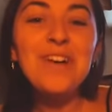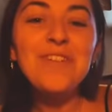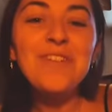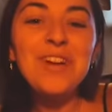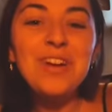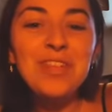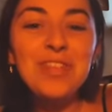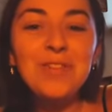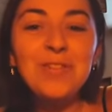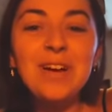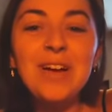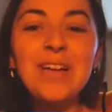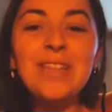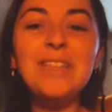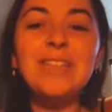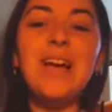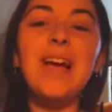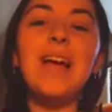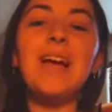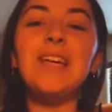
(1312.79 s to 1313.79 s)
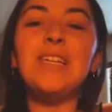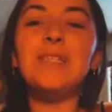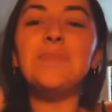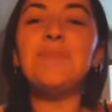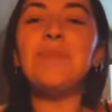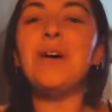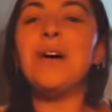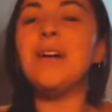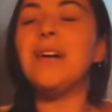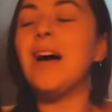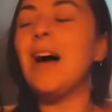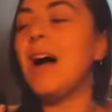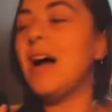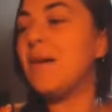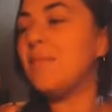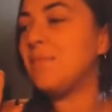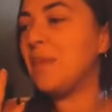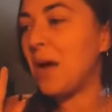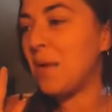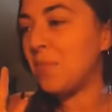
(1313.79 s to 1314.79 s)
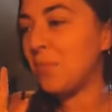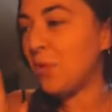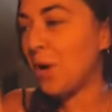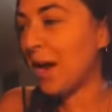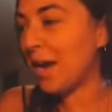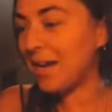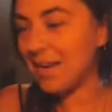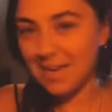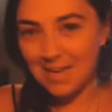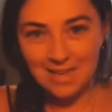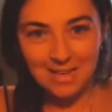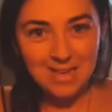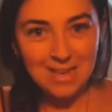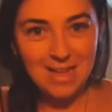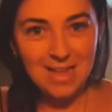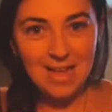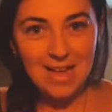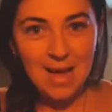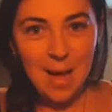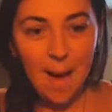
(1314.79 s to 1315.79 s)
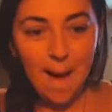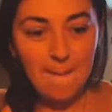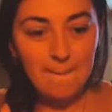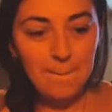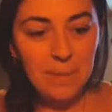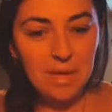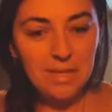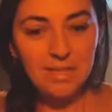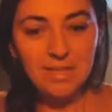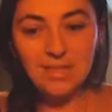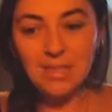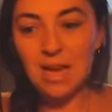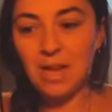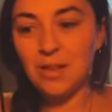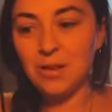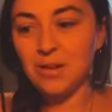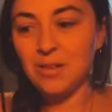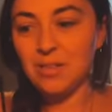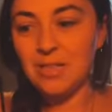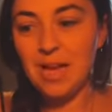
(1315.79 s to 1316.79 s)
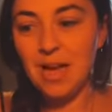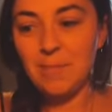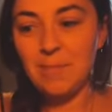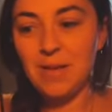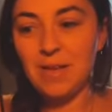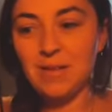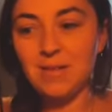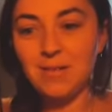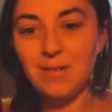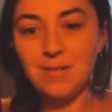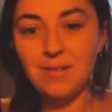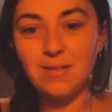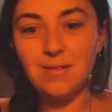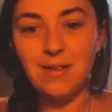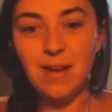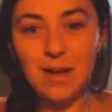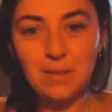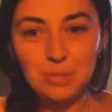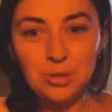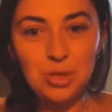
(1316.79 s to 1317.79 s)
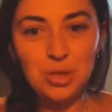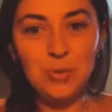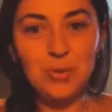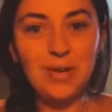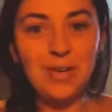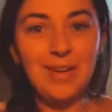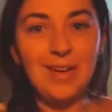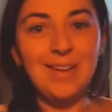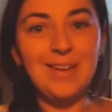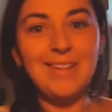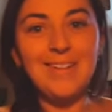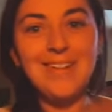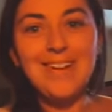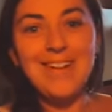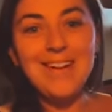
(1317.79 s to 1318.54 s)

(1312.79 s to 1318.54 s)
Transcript: for 3 days, but I'm writing a bestseller, damn it. I'm doing it.